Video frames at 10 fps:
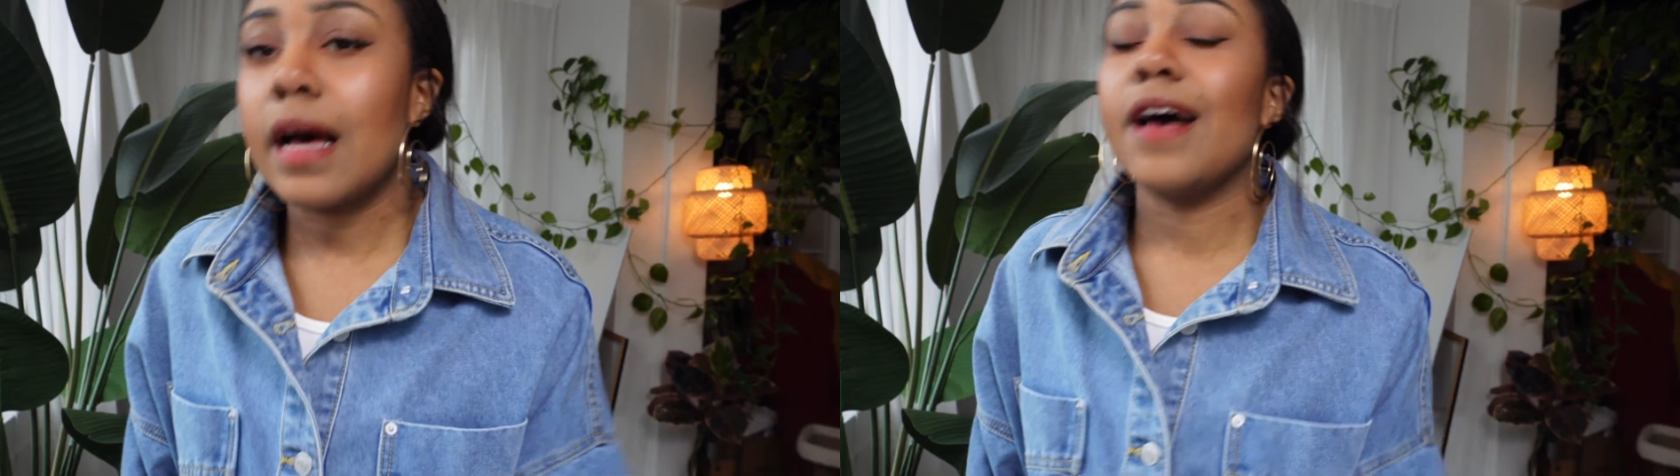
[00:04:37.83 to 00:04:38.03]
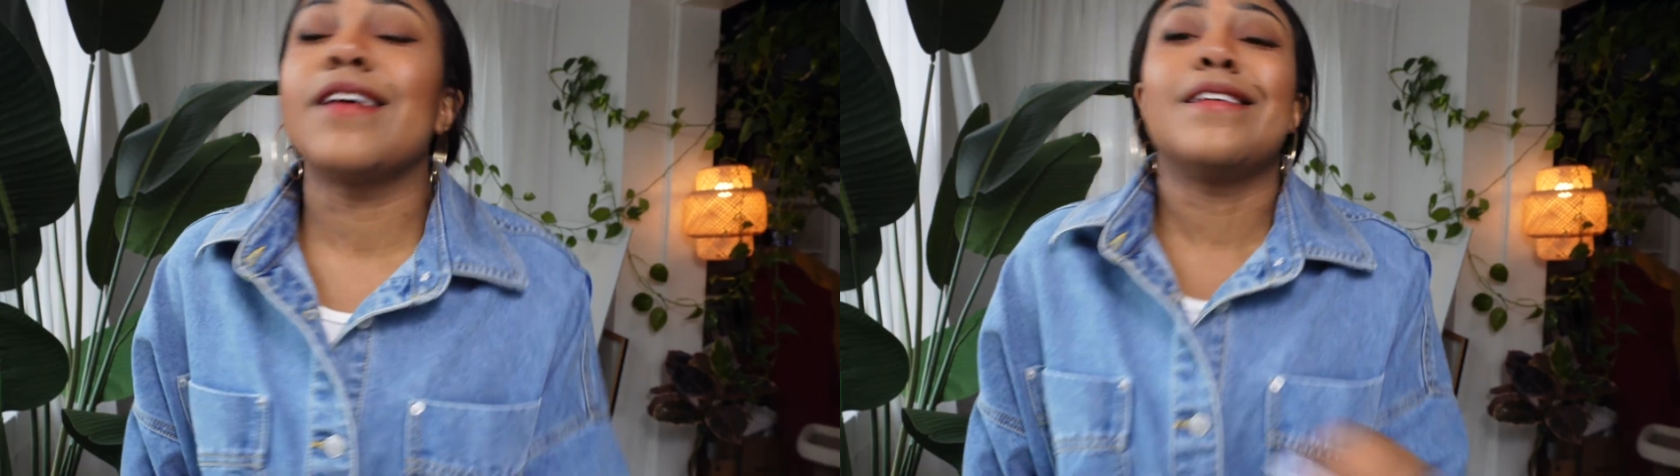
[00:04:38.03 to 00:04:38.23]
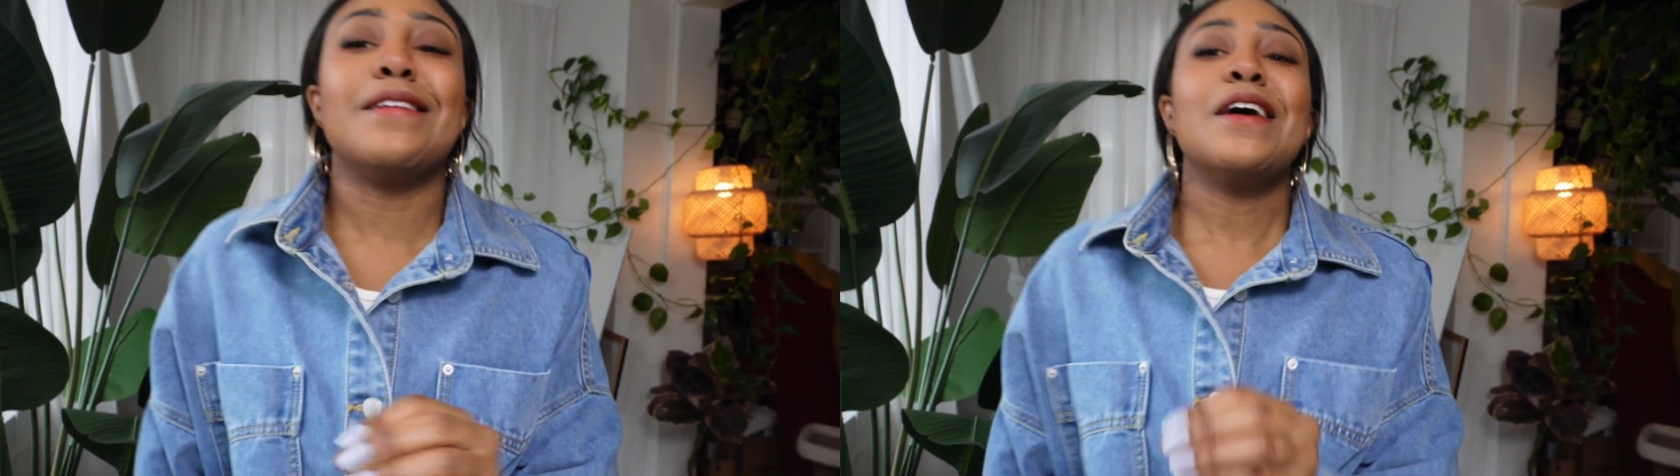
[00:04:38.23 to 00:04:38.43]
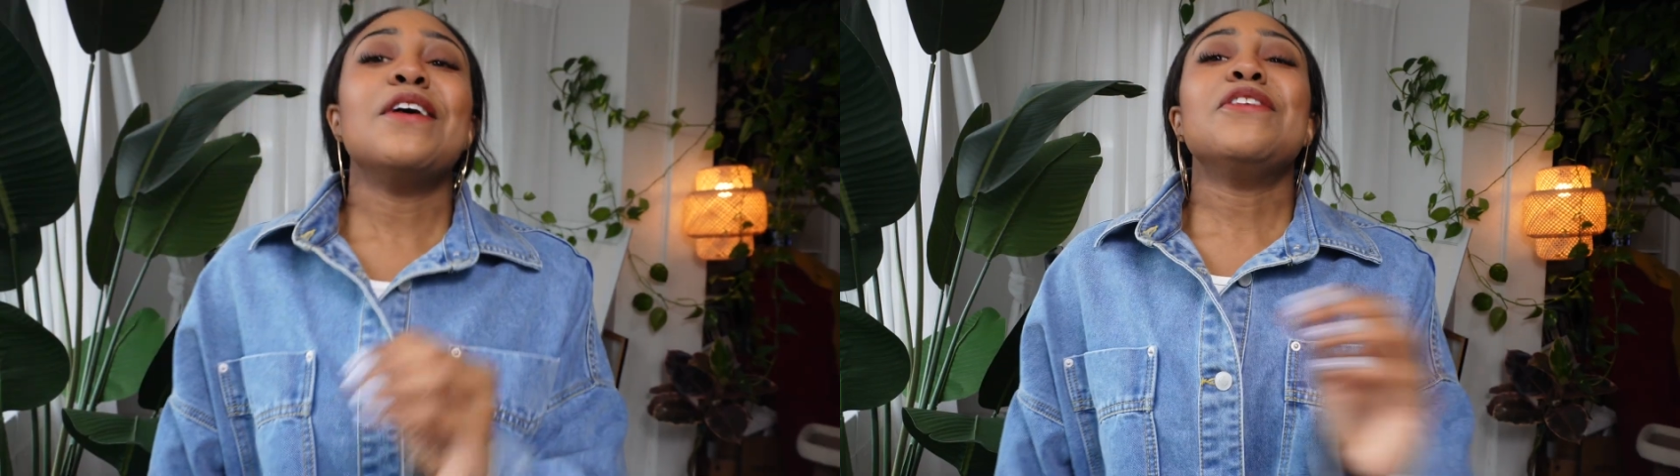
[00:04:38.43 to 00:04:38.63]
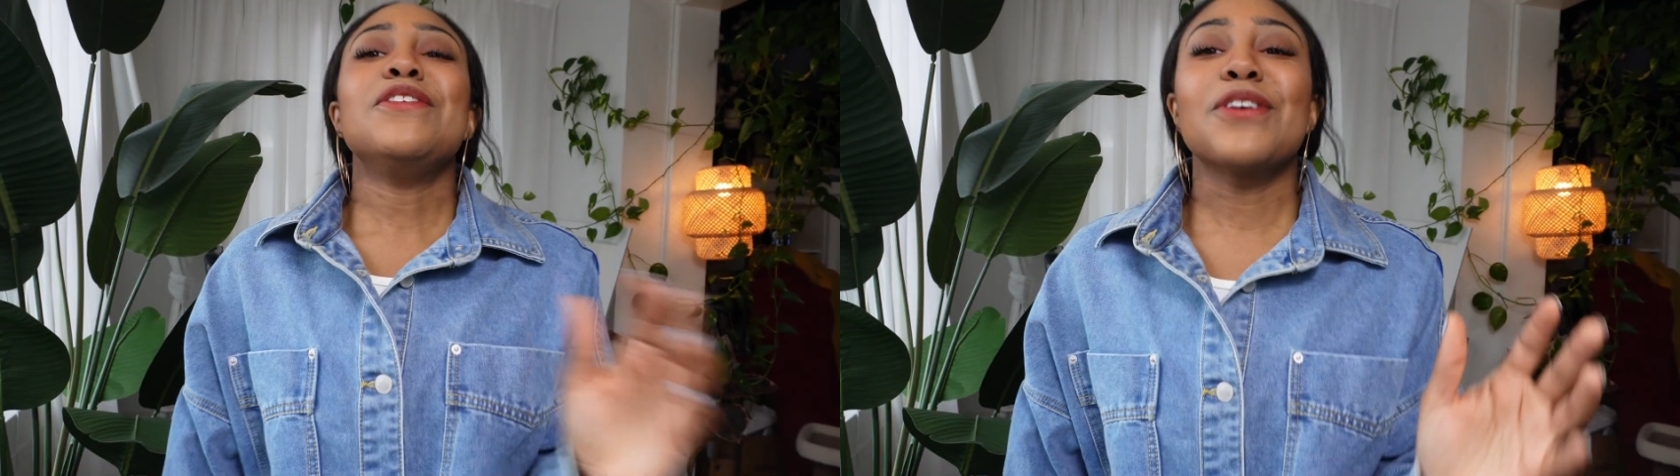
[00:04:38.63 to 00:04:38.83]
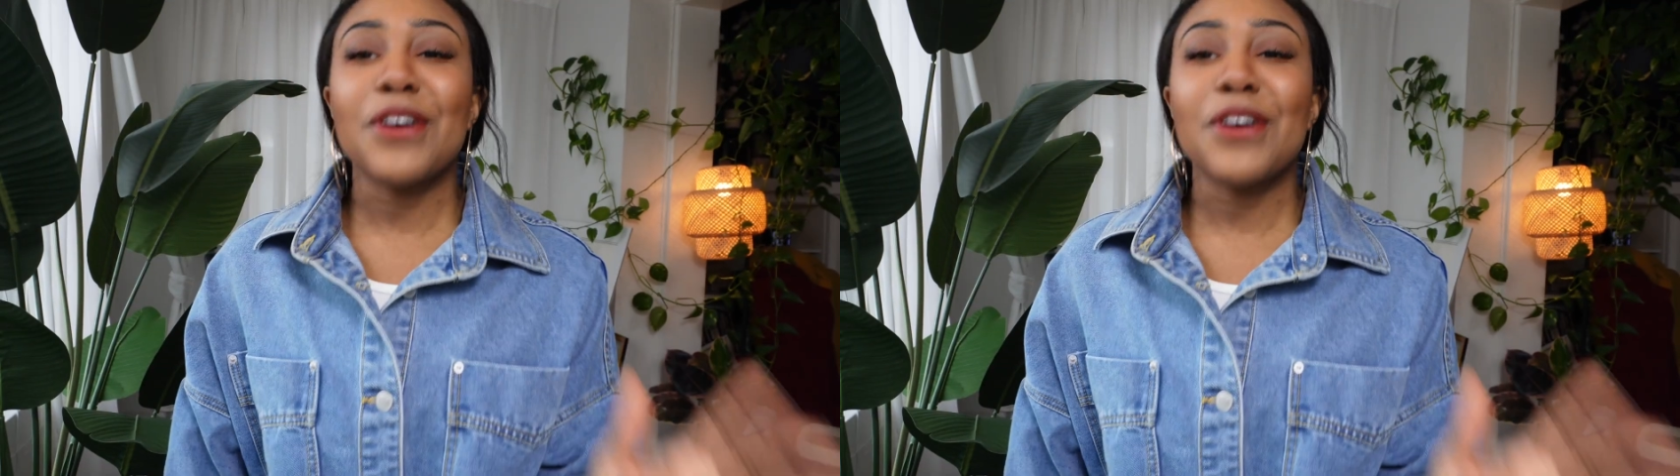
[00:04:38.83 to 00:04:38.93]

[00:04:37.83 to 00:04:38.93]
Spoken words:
Trust me, you're